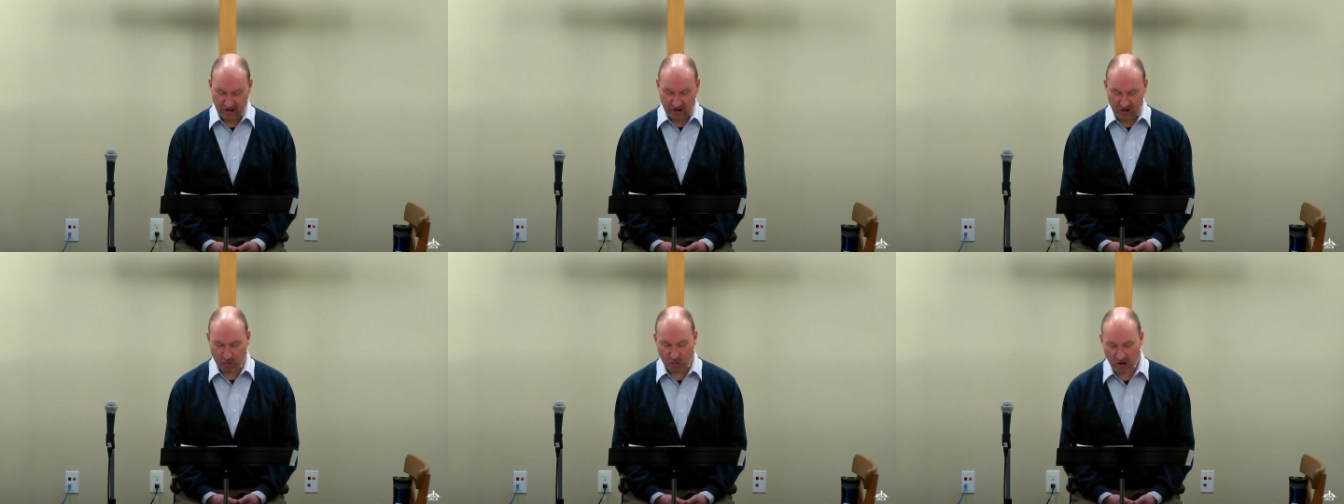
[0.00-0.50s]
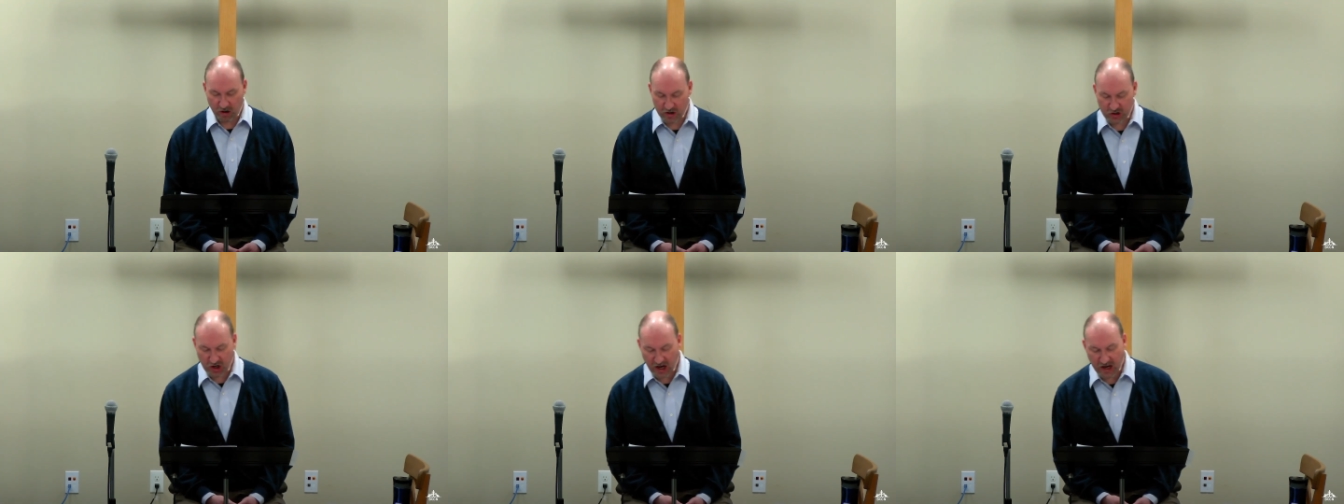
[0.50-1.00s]
The word
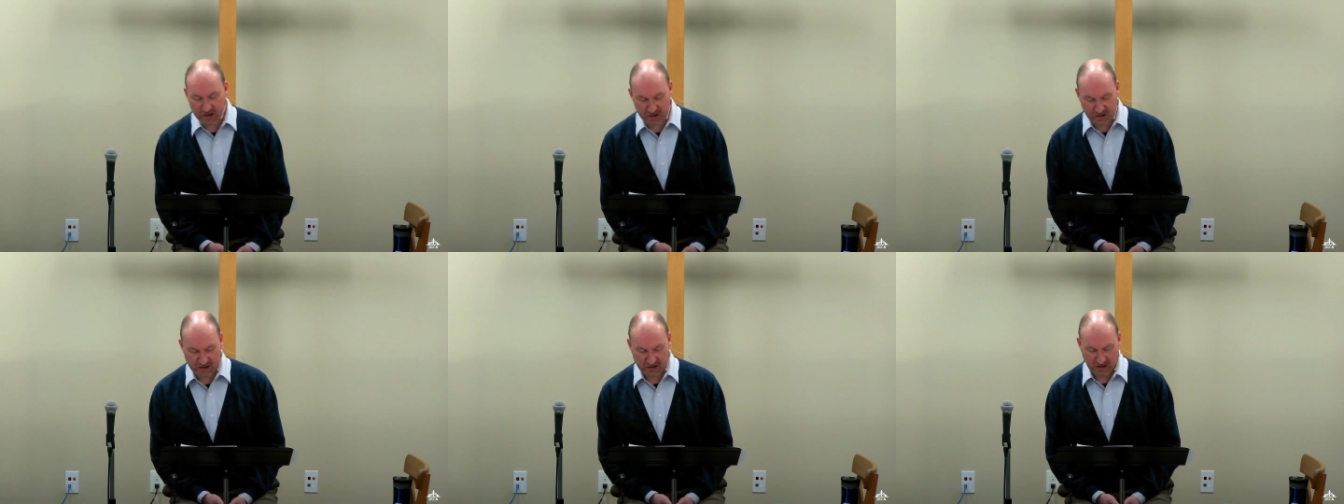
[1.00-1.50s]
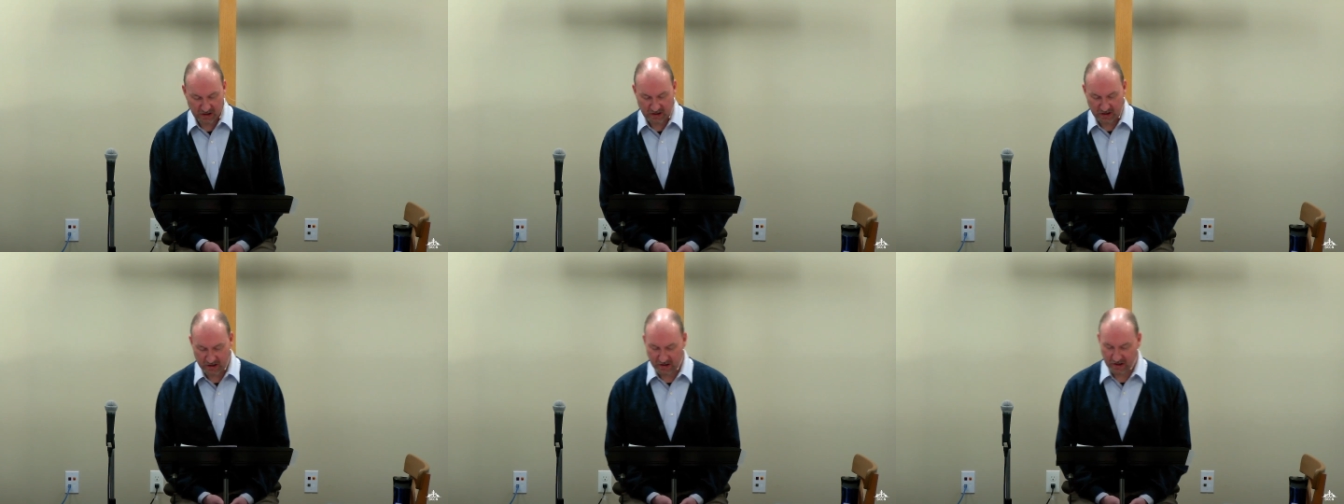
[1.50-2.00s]
just
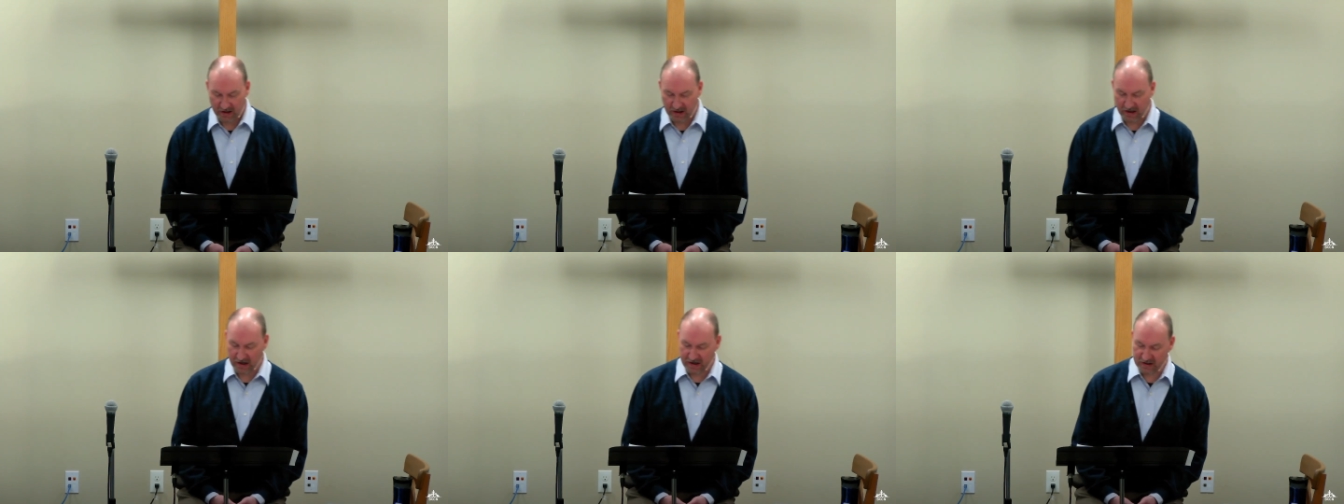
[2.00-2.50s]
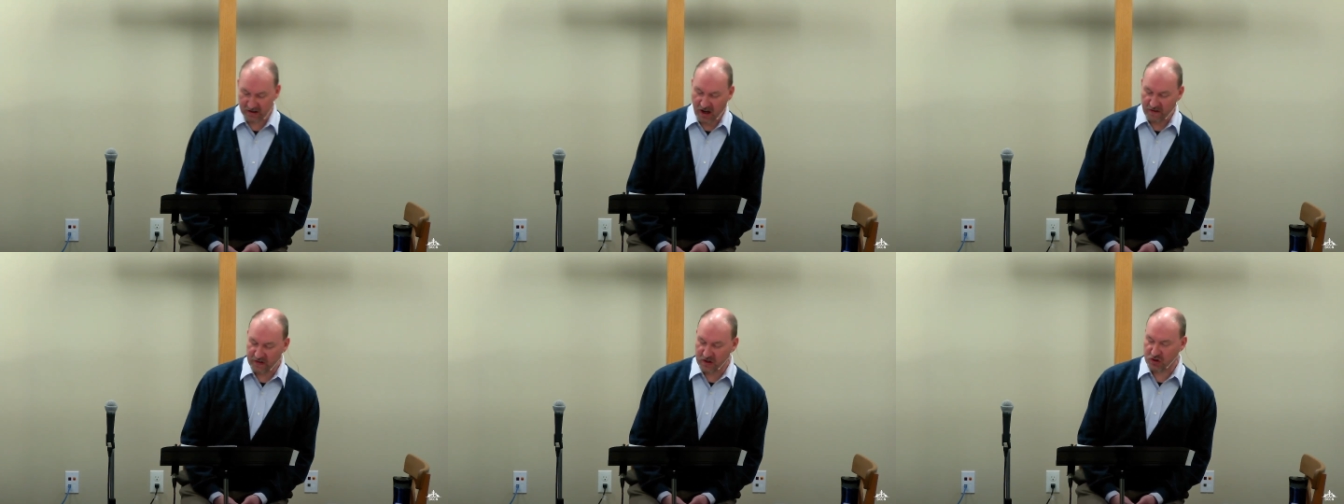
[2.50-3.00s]
uh, is
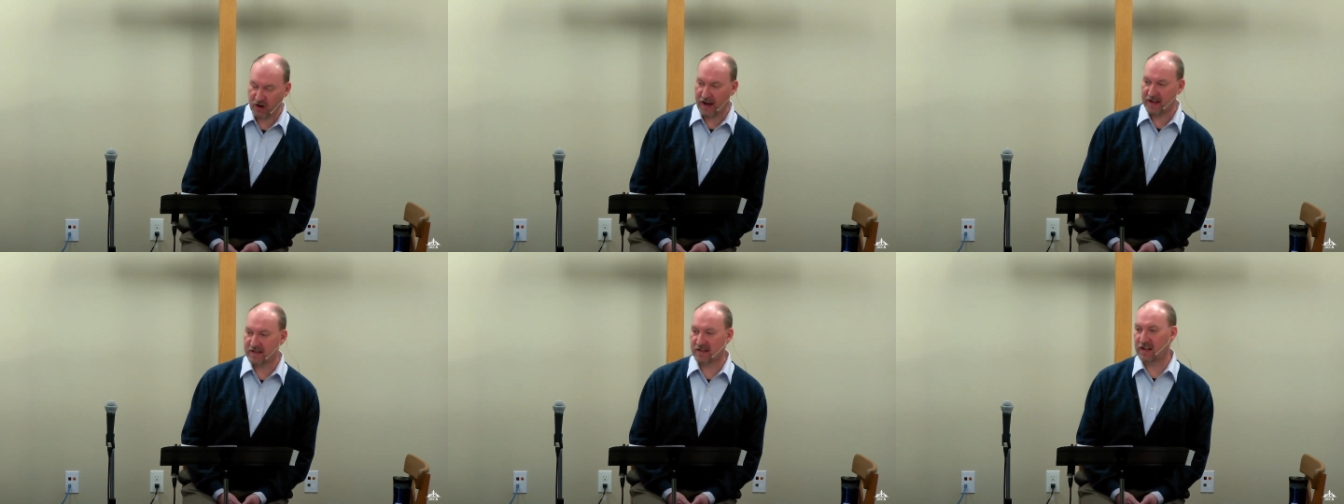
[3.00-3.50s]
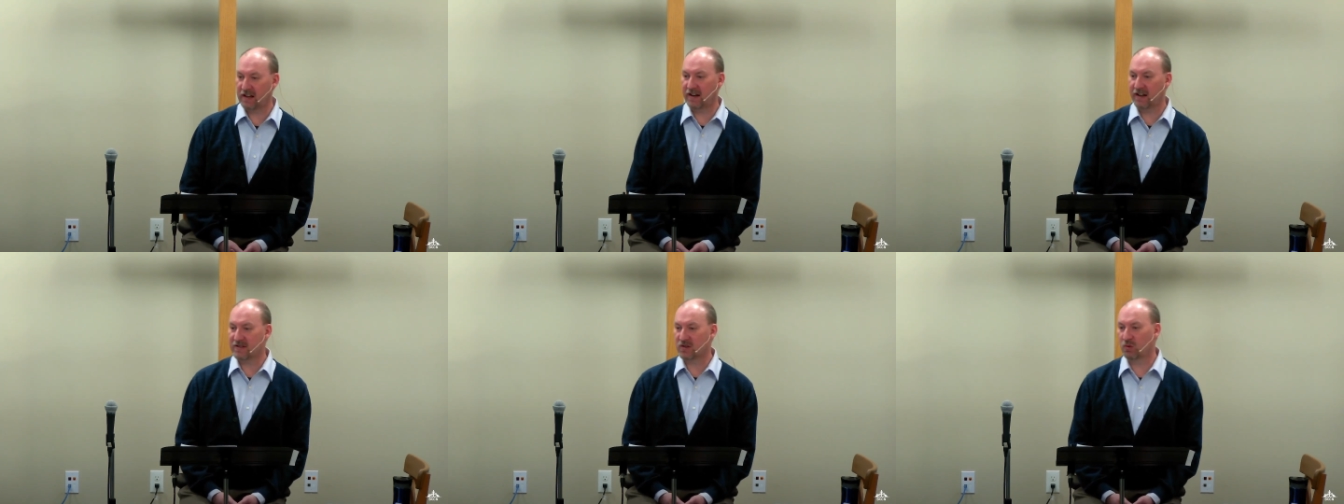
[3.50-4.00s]
often translated
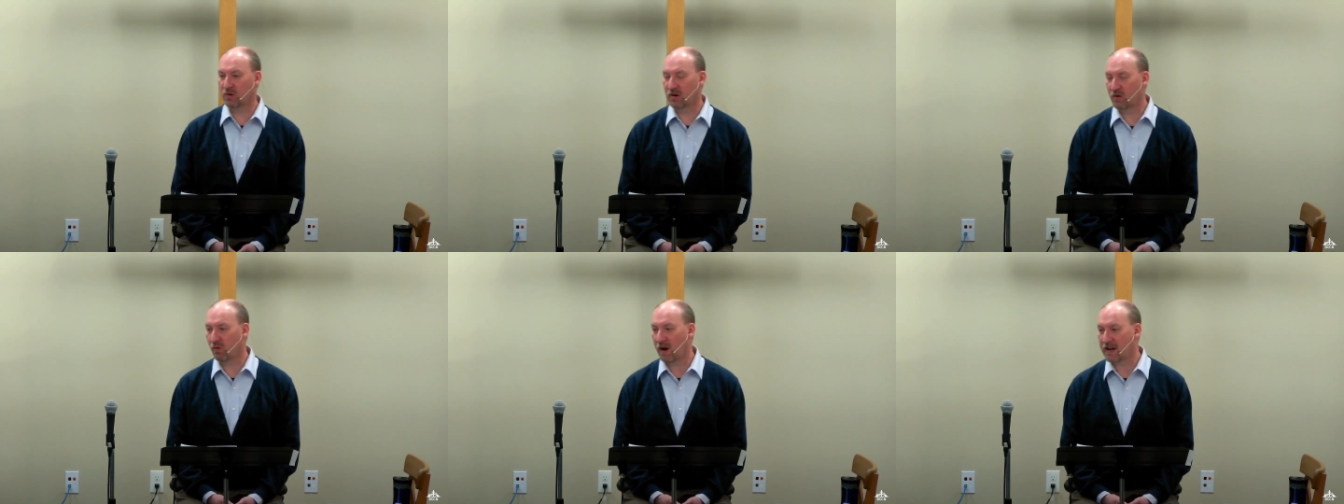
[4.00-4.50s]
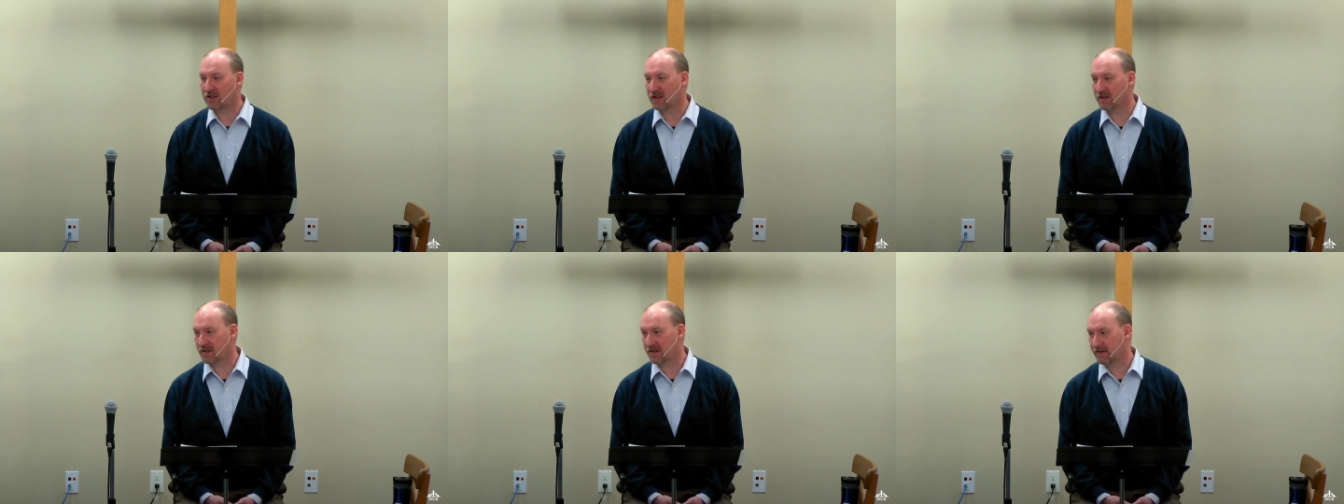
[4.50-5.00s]
as the word
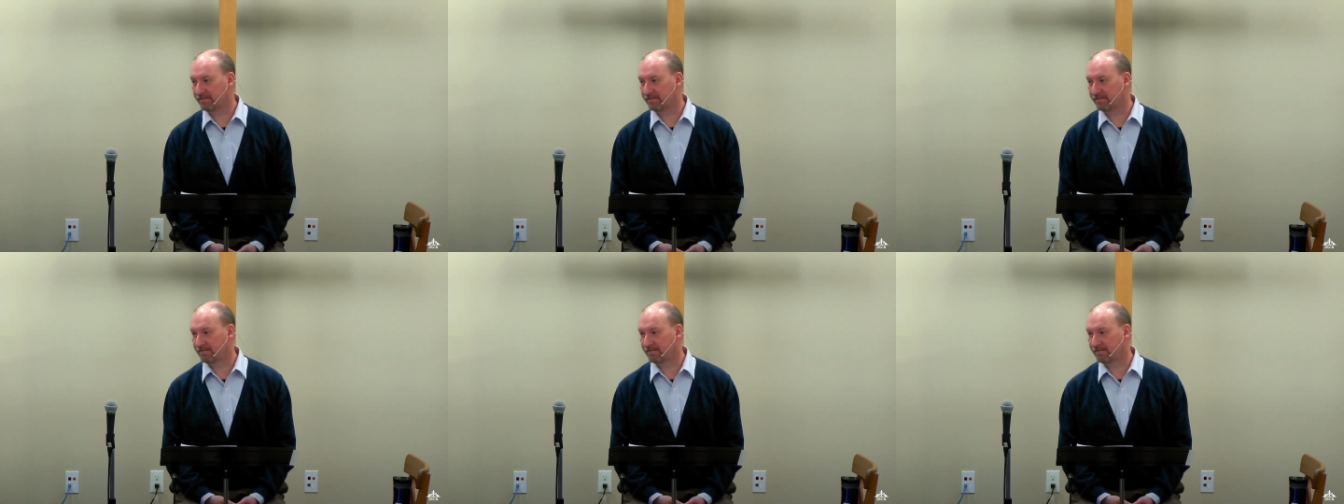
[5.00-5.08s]
righteous.